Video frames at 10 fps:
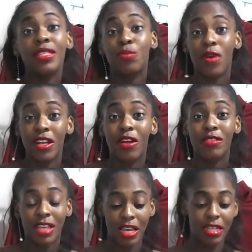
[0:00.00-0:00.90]
one of those
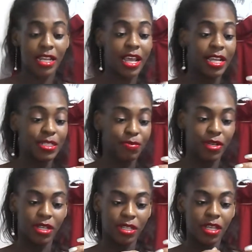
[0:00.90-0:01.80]
kind of days.
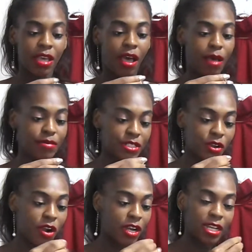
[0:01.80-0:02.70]
But I'm
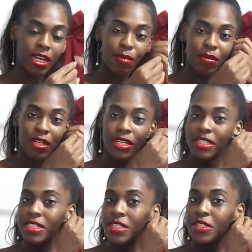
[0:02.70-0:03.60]
starting, and I'm going to
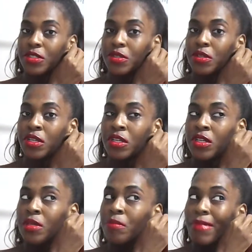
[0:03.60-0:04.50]
continue
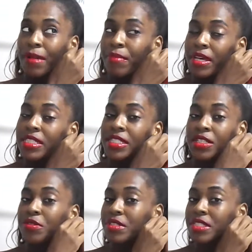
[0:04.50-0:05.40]
my best to
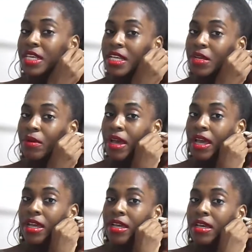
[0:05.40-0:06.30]
do this
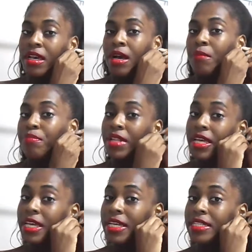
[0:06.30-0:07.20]
anyway.
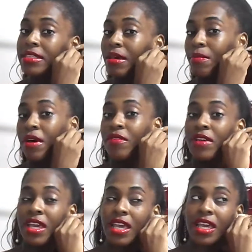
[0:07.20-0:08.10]
Please, above
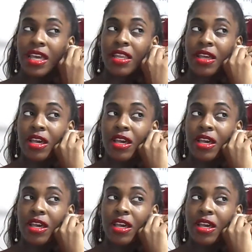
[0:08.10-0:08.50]
hand,